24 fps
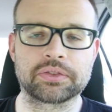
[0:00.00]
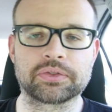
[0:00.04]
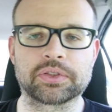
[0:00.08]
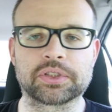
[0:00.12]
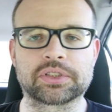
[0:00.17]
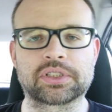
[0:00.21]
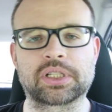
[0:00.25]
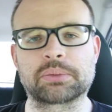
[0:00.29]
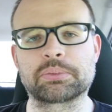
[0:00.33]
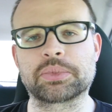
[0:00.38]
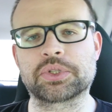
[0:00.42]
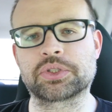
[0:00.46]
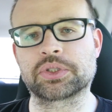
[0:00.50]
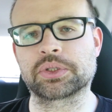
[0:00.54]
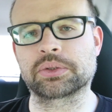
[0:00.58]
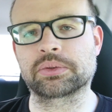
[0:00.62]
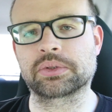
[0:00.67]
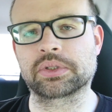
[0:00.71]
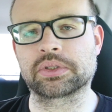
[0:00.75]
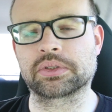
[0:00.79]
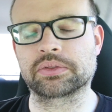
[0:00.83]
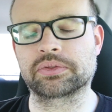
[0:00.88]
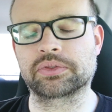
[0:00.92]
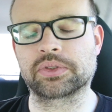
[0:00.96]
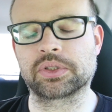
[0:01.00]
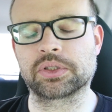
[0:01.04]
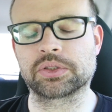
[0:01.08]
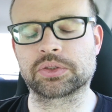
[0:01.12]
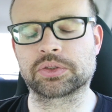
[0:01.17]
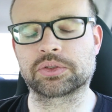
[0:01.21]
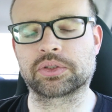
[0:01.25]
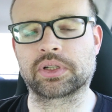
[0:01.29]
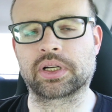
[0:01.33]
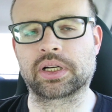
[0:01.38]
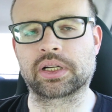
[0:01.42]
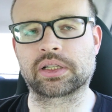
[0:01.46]
first episode of the
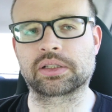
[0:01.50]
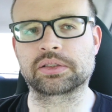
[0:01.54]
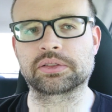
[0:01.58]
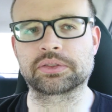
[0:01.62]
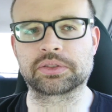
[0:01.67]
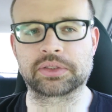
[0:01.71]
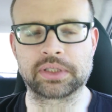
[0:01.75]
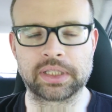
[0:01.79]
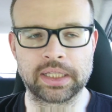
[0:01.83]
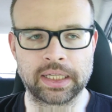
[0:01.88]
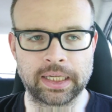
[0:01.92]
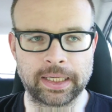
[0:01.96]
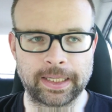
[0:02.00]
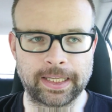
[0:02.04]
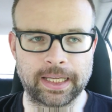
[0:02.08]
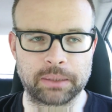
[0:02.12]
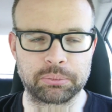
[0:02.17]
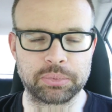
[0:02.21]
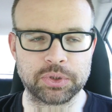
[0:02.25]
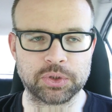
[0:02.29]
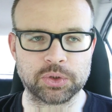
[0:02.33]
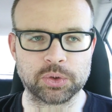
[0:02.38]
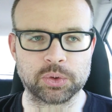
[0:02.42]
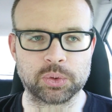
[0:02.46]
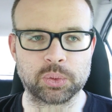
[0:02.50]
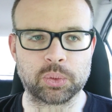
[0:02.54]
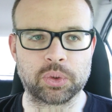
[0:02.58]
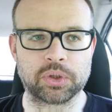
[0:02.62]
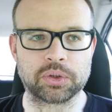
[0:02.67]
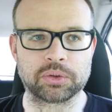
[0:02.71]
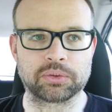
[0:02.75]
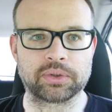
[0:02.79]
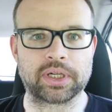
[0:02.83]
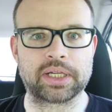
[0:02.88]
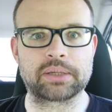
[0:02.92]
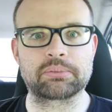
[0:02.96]
Falls Chronicles, episode
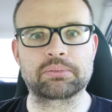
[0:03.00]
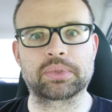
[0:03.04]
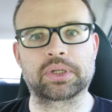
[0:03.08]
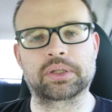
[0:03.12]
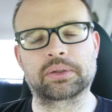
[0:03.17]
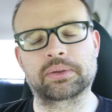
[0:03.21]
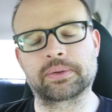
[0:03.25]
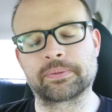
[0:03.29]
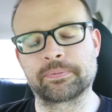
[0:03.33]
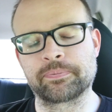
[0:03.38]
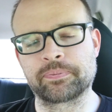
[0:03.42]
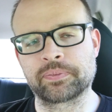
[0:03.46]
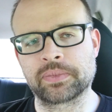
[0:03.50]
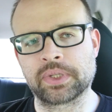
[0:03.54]
1, Rainbow.